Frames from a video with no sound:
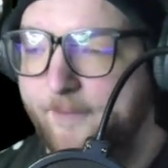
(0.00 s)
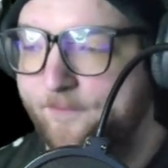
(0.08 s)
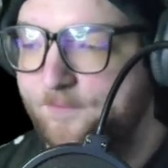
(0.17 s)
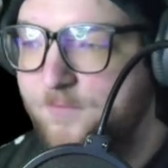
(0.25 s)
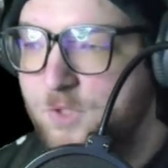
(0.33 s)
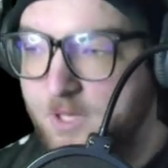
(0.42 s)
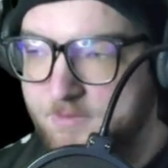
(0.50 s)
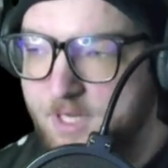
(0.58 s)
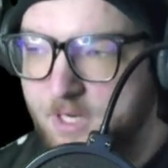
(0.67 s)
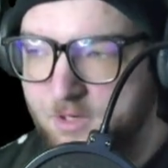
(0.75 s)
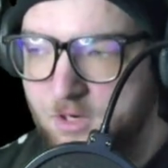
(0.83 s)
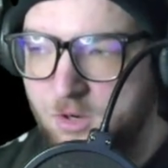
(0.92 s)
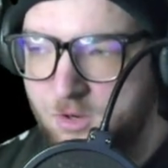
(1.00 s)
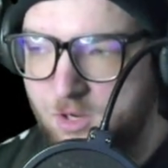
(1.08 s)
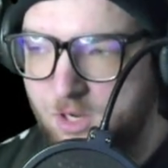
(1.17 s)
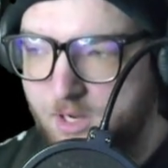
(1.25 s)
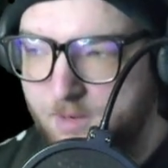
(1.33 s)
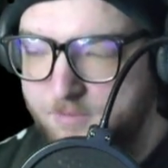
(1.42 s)
James Gunn
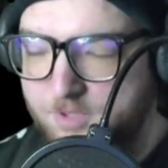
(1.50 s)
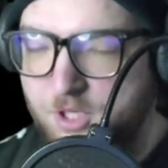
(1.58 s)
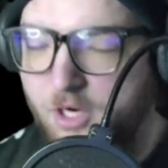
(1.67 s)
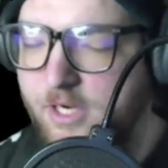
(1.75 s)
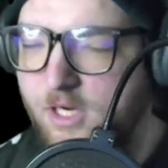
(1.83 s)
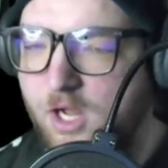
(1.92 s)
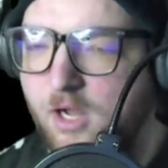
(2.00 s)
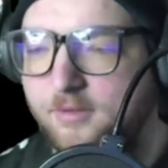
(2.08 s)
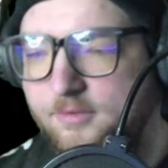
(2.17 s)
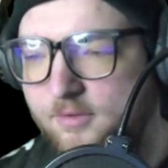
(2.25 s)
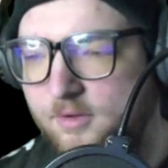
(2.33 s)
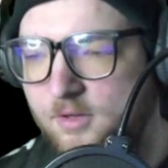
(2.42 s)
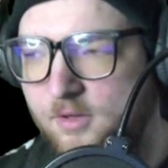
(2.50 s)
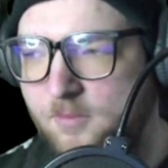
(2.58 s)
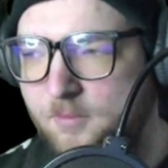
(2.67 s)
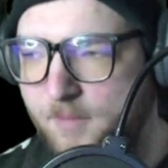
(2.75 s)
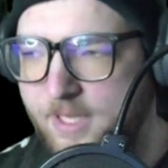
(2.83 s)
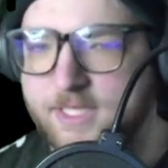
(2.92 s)
starting off,
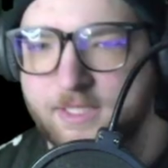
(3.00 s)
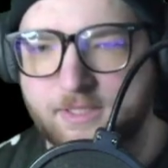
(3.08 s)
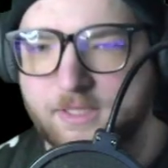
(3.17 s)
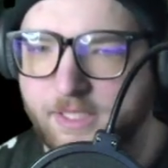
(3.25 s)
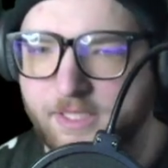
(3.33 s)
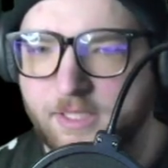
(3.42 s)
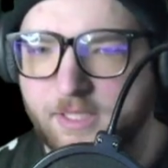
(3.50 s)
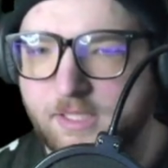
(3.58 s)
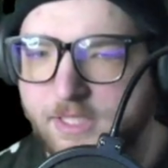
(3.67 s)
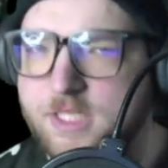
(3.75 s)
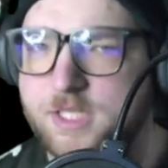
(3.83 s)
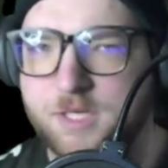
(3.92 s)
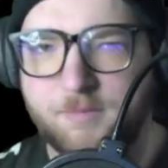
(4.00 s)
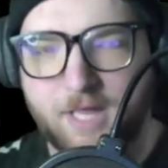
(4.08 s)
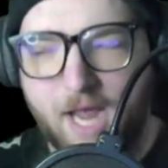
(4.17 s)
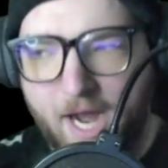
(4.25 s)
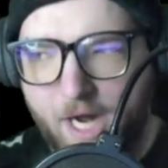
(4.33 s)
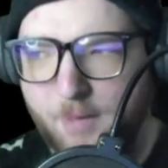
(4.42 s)
basically, this is going to be the
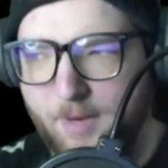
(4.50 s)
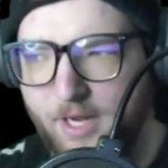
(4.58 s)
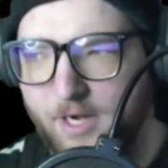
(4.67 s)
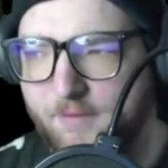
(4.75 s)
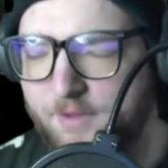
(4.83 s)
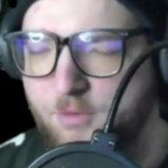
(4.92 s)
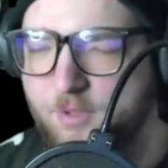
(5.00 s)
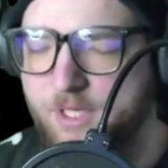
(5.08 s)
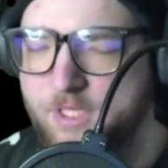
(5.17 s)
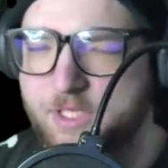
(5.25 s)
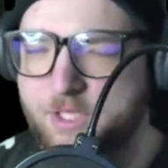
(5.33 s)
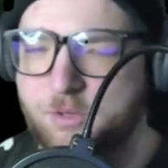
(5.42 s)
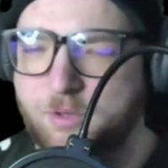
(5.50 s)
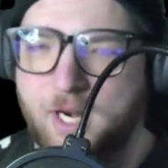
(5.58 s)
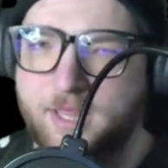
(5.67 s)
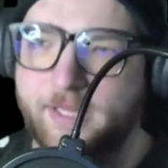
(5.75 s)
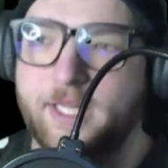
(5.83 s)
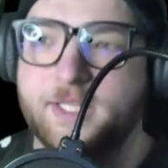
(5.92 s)
Iron Man of the new DCU, and I
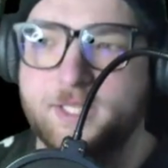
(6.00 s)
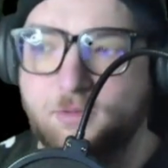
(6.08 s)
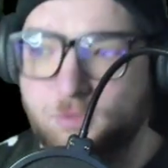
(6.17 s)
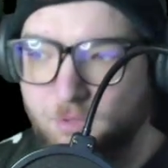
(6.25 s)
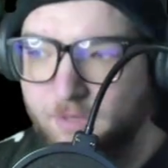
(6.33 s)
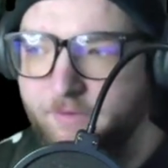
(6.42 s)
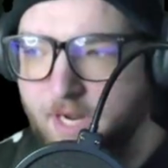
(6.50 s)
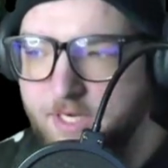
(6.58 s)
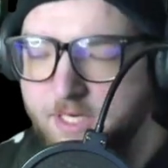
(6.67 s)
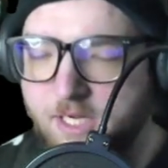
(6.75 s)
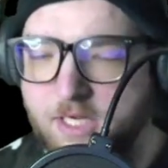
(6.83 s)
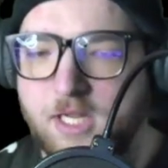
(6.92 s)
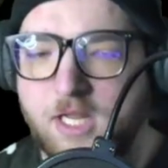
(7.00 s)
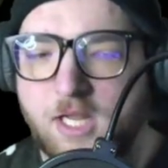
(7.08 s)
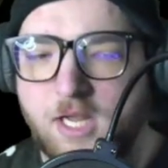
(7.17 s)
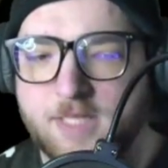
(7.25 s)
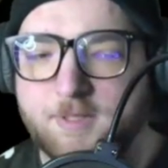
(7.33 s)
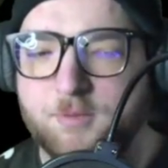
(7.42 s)
think that's a terrific idea,
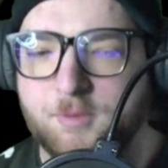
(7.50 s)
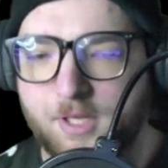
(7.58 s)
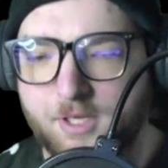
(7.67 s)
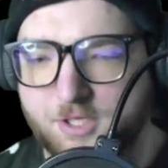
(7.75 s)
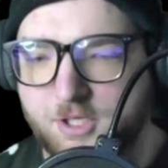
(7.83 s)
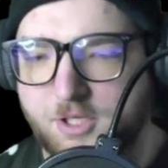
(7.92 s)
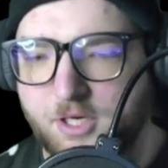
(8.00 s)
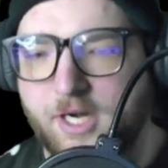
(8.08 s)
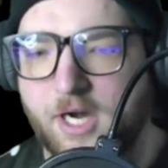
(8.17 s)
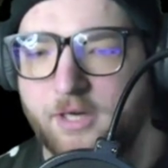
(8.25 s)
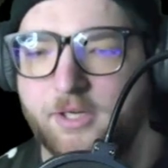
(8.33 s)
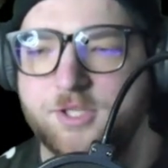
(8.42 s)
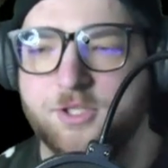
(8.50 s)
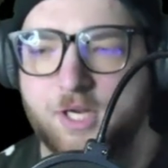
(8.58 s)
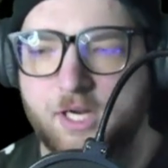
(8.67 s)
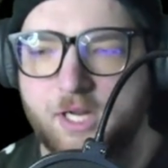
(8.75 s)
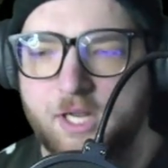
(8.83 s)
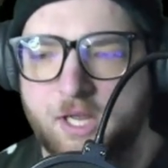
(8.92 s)
especially with such a young character, such a
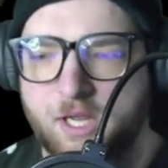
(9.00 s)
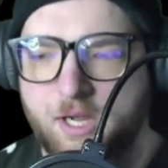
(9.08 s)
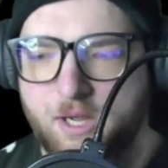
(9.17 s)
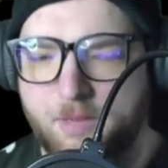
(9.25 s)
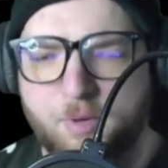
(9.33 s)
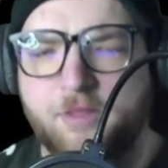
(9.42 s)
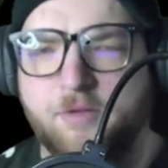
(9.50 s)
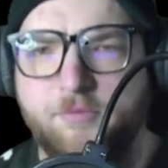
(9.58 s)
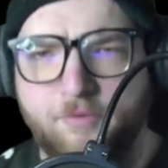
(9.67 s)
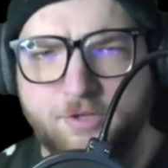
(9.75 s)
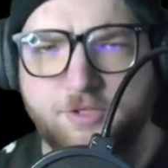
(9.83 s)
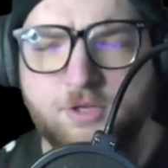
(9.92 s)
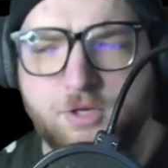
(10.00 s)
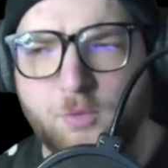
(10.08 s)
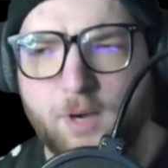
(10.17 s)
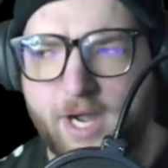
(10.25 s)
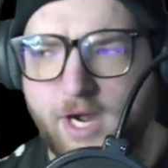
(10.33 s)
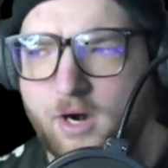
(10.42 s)
breath of fresh new air.